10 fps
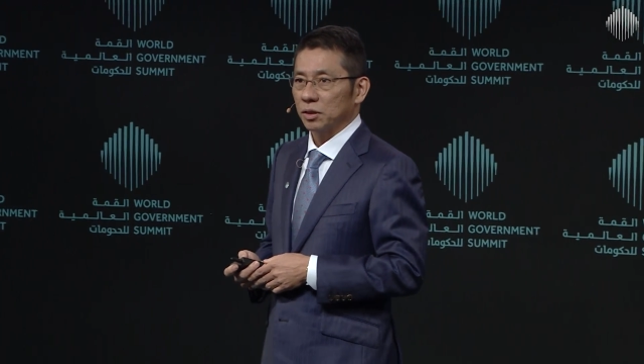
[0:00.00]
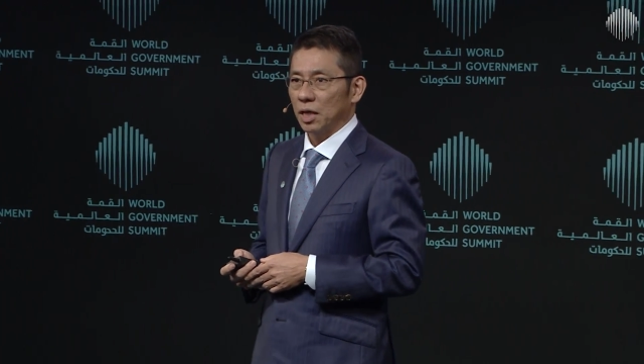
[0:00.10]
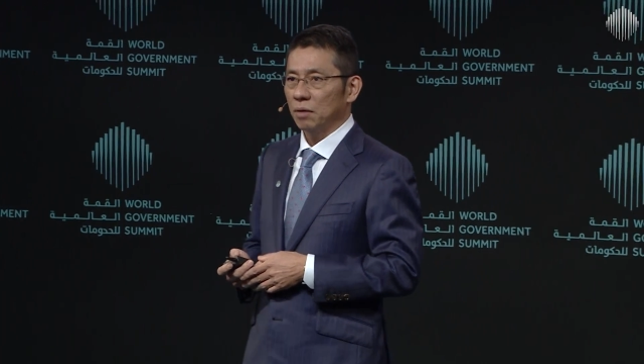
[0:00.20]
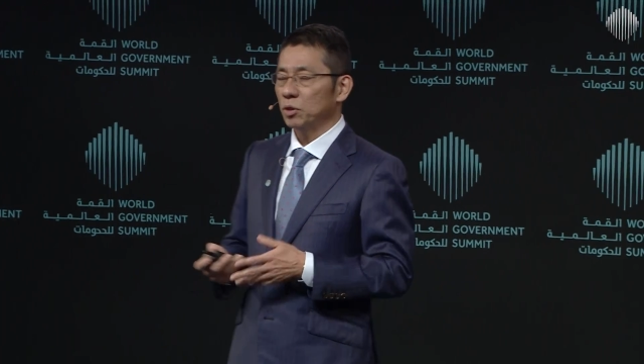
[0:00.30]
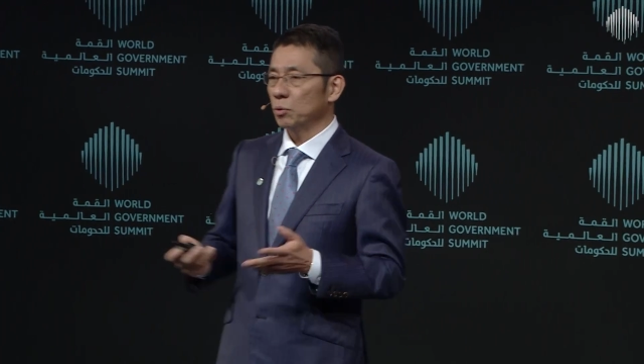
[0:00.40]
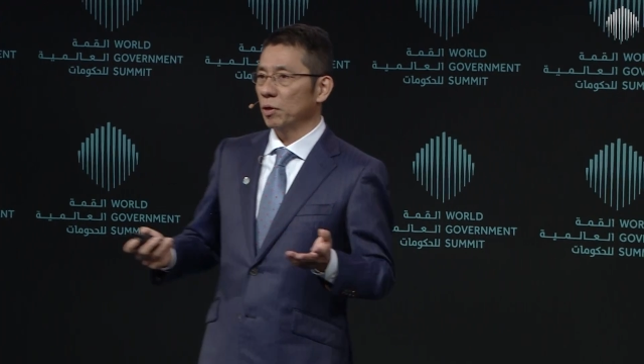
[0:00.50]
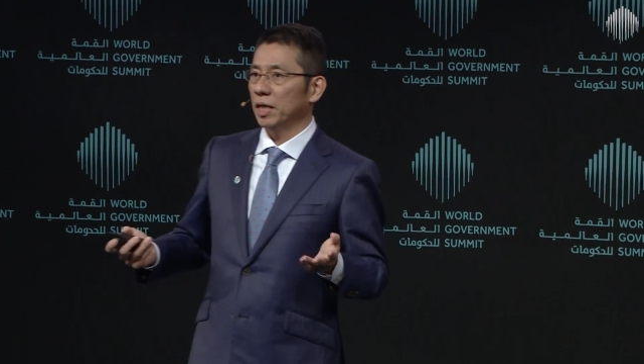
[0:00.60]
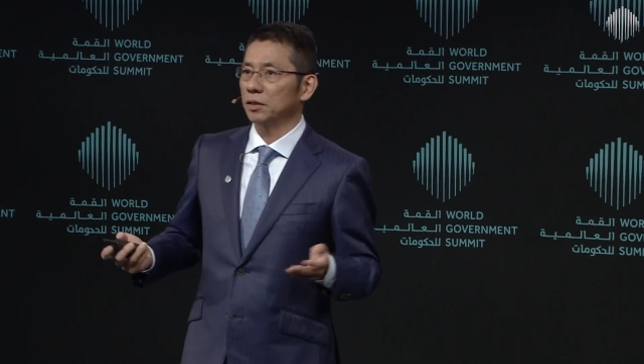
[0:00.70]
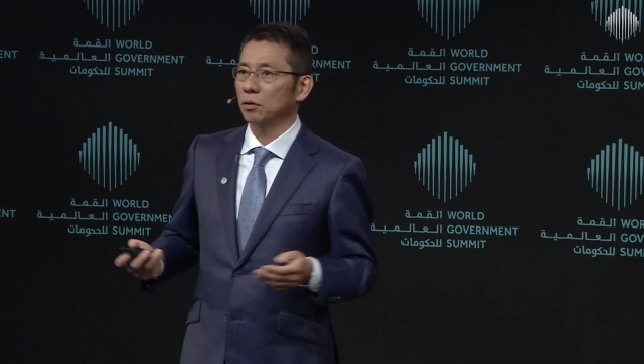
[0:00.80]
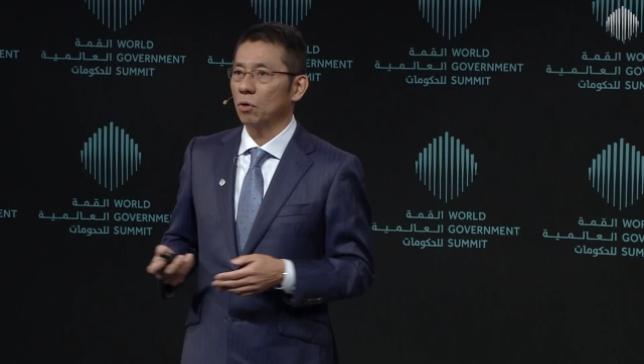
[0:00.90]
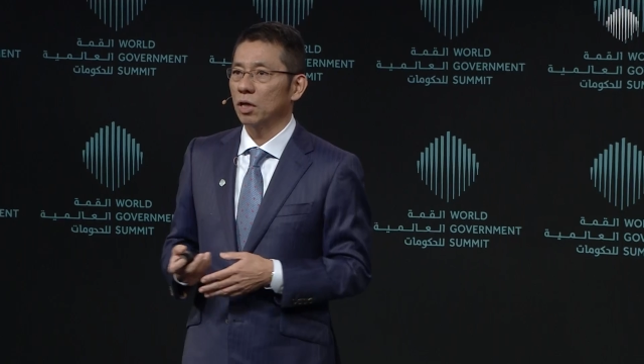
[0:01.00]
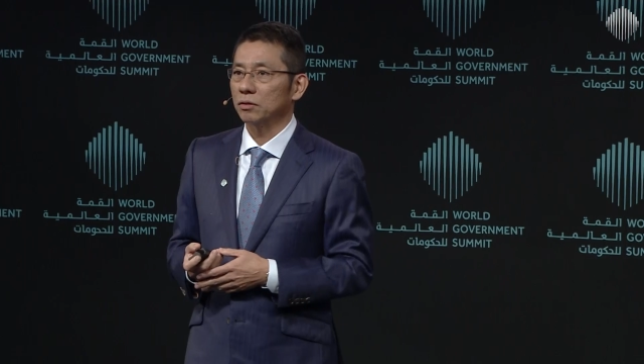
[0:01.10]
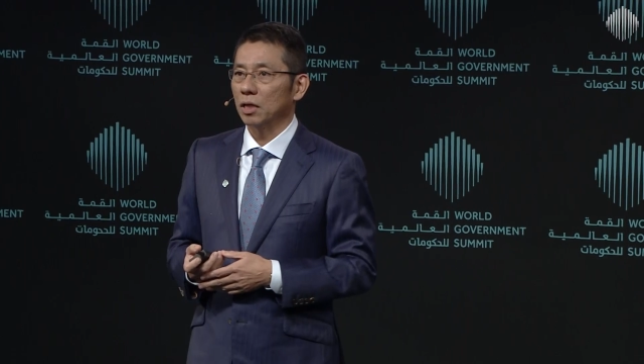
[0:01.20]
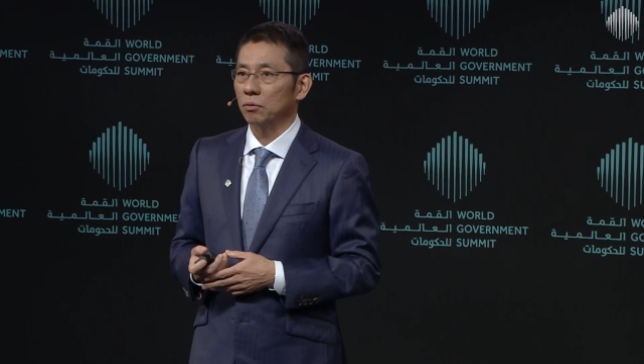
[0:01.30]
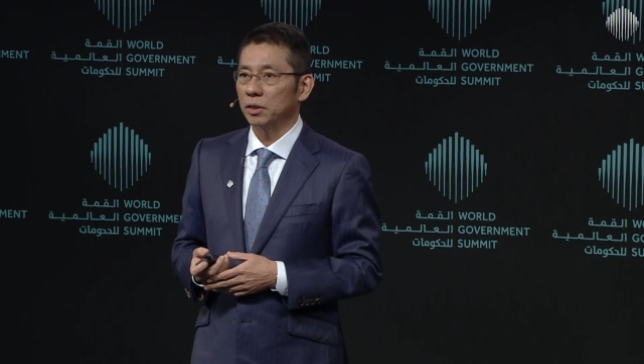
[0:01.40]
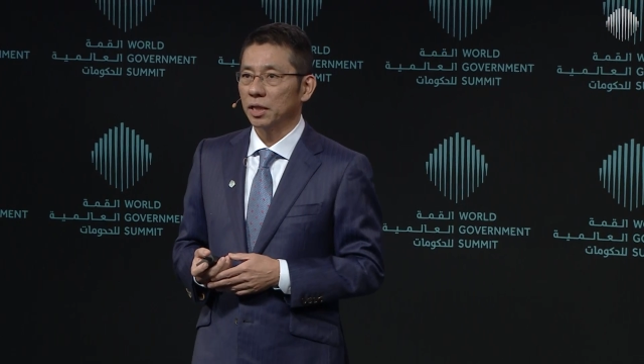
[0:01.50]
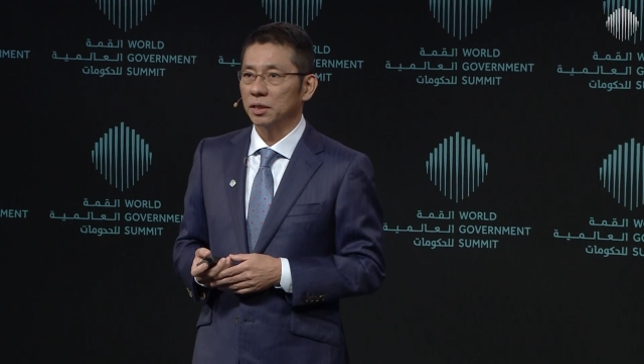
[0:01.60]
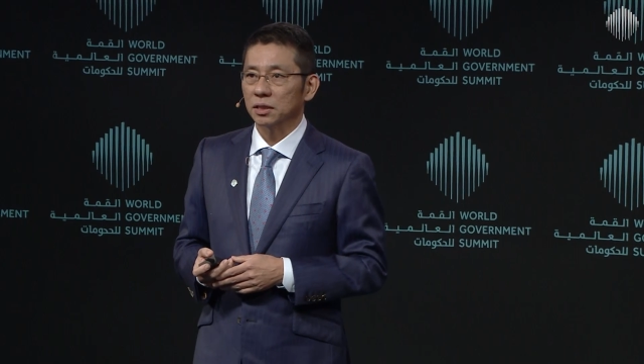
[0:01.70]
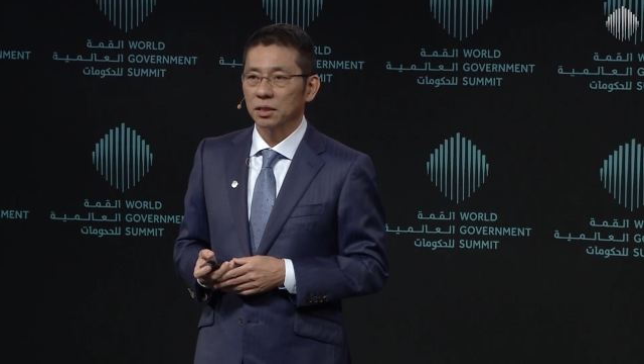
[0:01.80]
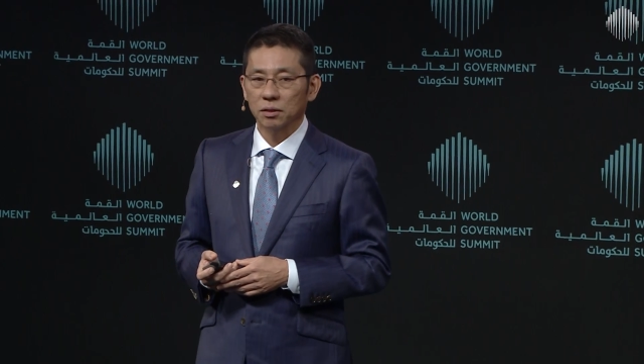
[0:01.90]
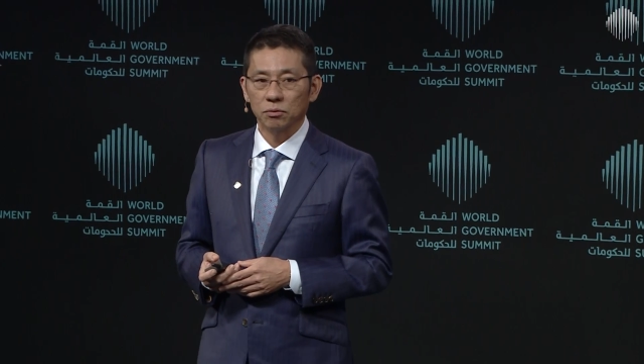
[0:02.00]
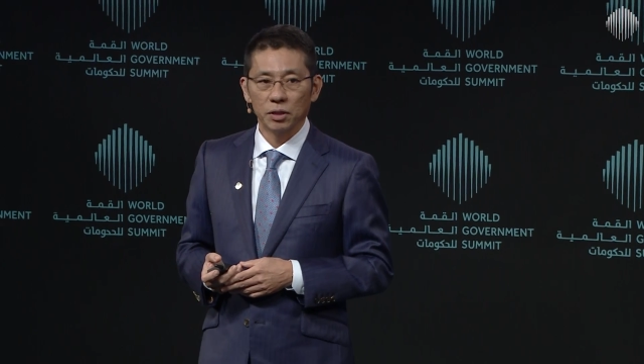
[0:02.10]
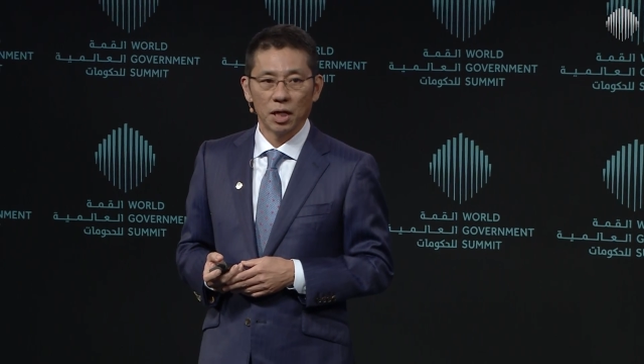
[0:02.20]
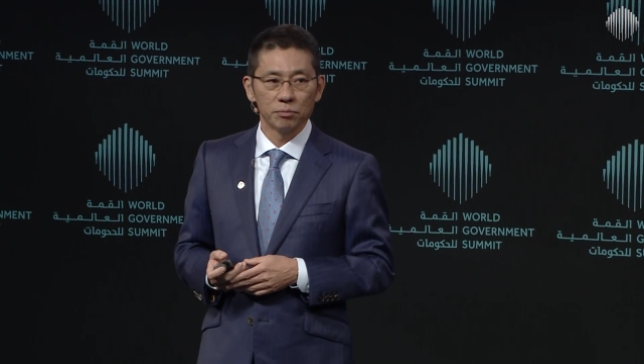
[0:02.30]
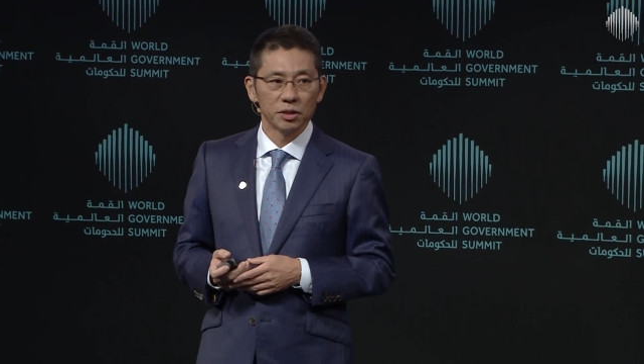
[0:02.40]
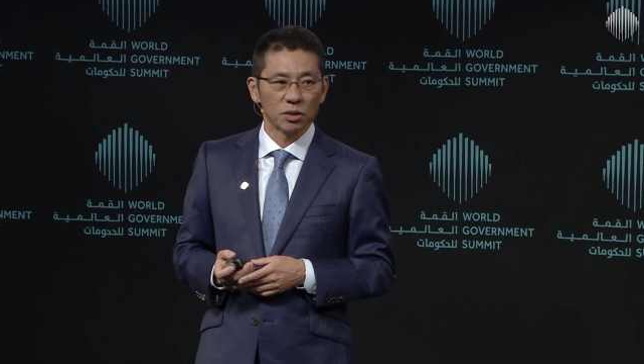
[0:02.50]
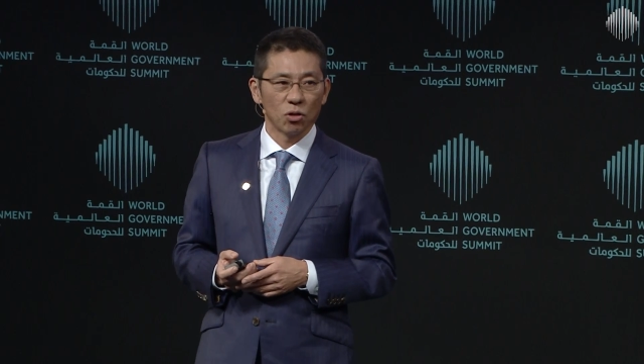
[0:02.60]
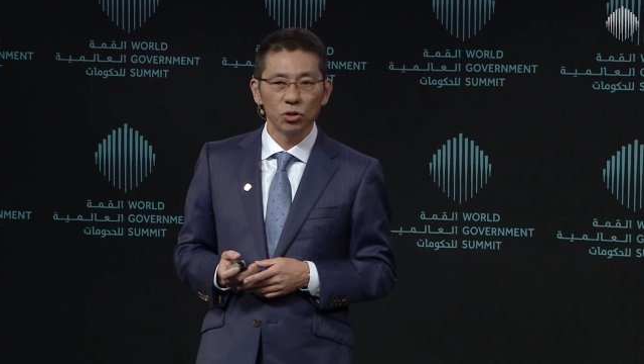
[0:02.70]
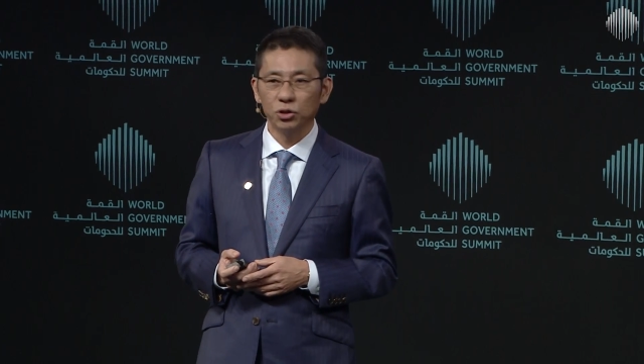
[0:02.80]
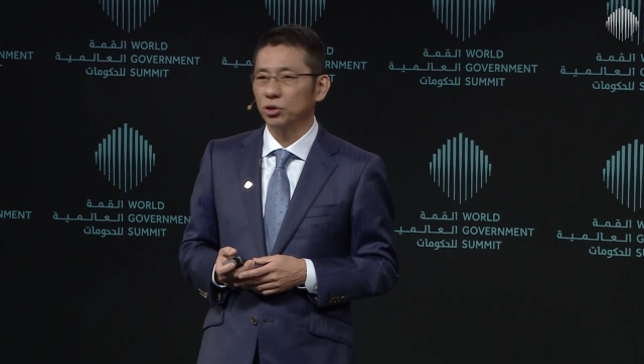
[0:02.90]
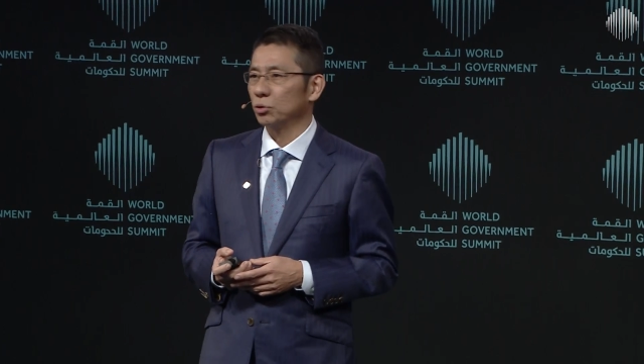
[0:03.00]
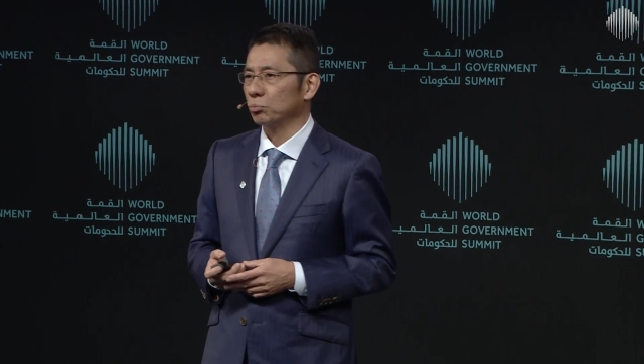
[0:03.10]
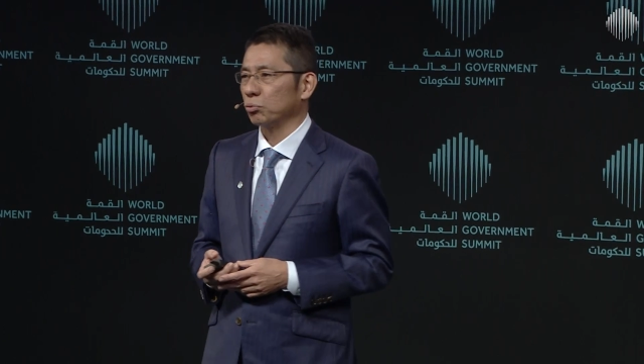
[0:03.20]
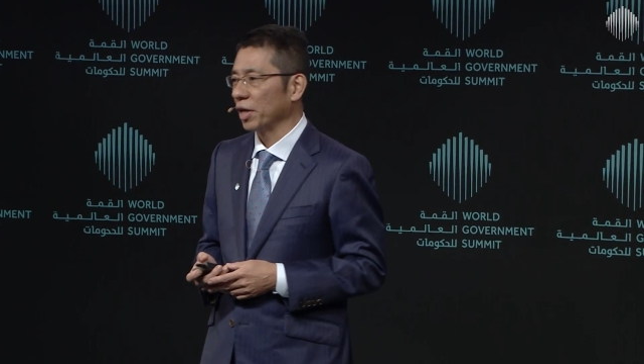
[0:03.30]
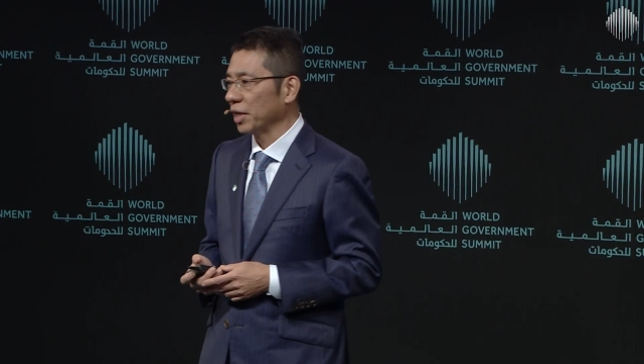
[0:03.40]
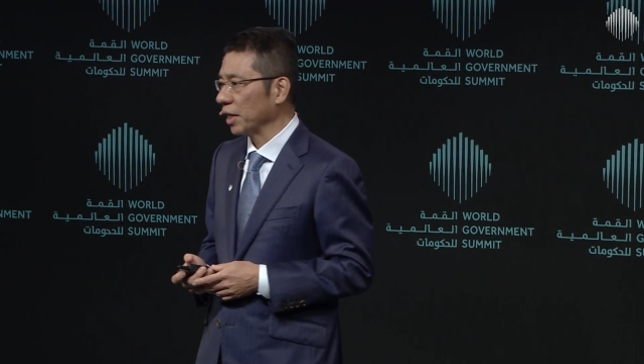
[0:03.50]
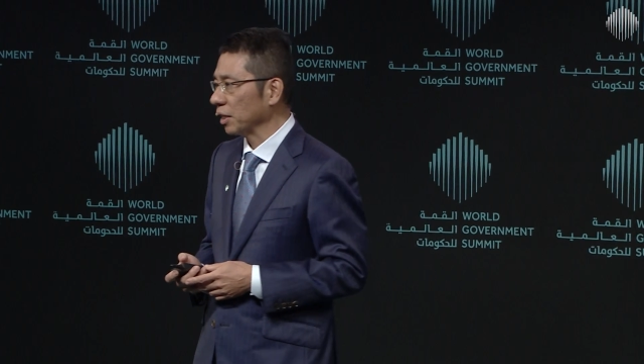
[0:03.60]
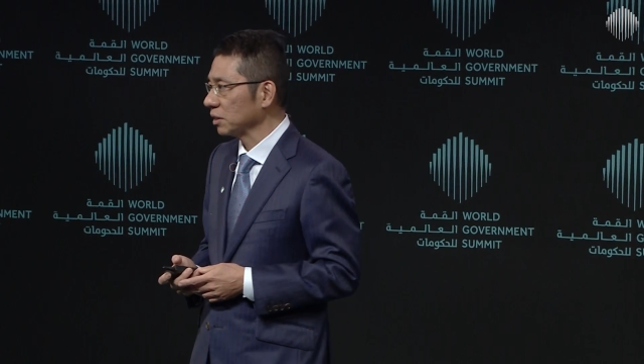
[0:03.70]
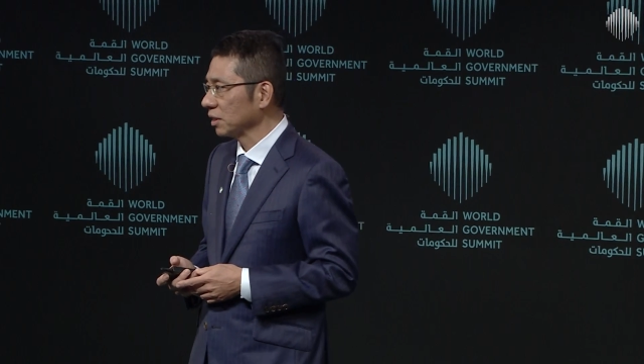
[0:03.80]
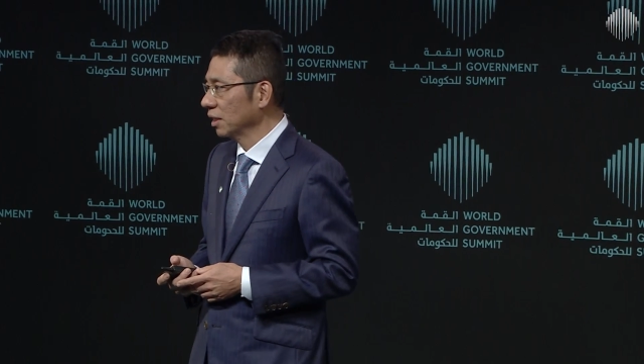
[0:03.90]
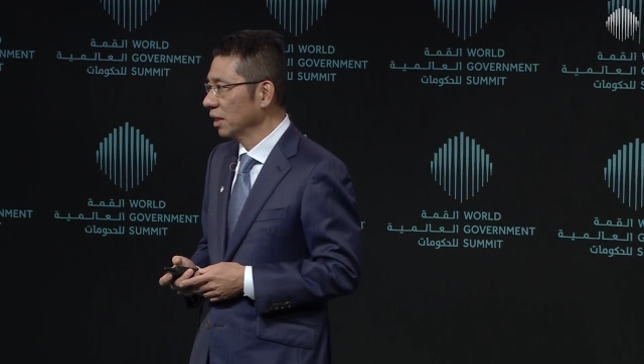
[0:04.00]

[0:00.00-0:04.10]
Everywhere in the world nowadays, we have this costume players